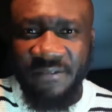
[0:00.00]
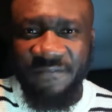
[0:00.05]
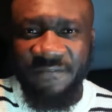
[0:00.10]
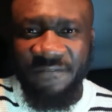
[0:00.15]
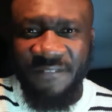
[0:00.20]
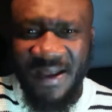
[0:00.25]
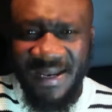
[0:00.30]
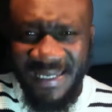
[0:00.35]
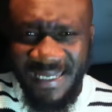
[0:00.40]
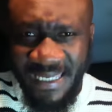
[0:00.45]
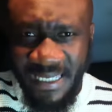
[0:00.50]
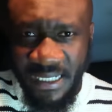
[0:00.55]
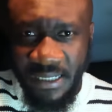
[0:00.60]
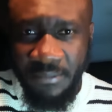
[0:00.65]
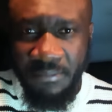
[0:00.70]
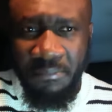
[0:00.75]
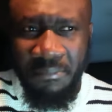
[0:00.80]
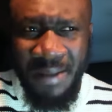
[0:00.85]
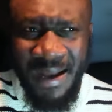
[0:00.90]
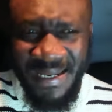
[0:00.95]
funding,
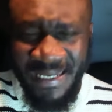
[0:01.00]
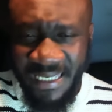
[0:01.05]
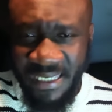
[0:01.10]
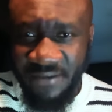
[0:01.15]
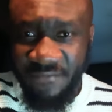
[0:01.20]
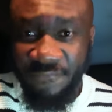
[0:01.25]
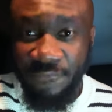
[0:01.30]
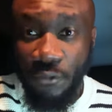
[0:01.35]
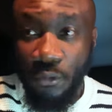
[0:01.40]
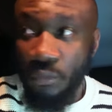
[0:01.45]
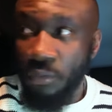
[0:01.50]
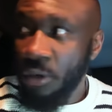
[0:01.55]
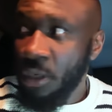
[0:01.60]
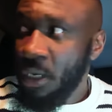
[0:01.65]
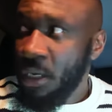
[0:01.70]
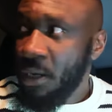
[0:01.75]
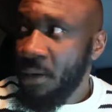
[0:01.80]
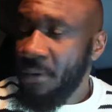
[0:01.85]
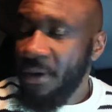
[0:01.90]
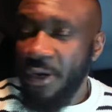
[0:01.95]
money for
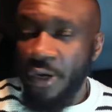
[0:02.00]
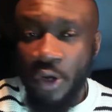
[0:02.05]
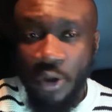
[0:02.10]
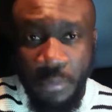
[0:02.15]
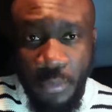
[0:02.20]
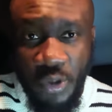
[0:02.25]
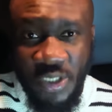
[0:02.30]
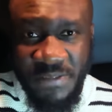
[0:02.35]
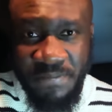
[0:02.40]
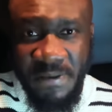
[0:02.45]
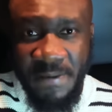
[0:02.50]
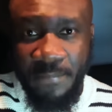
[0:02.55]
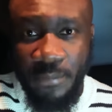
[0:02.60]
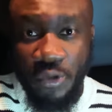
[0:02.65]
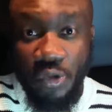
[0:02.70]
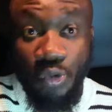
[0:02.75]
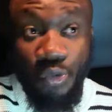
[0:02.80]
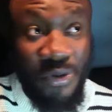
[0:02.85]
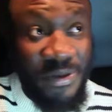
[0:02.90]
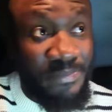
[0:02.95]
numerous people
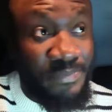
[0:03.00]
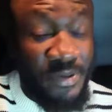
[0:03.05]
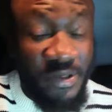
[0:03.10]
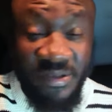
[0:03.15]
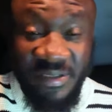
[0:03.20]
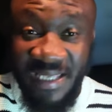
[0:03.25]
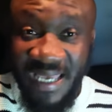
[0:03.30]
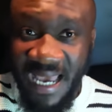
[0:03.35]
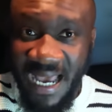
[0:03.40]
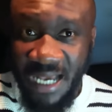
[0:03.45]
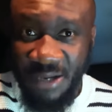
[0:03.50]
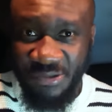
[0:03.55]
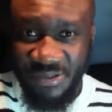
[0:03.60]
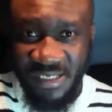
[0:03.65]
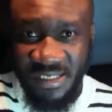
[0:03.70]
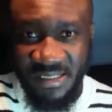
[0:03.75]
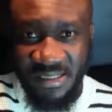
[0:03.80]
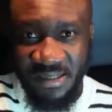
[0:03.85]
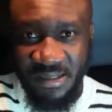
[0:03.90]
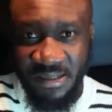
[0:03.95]
to rebuild their
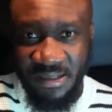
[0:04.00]
houses.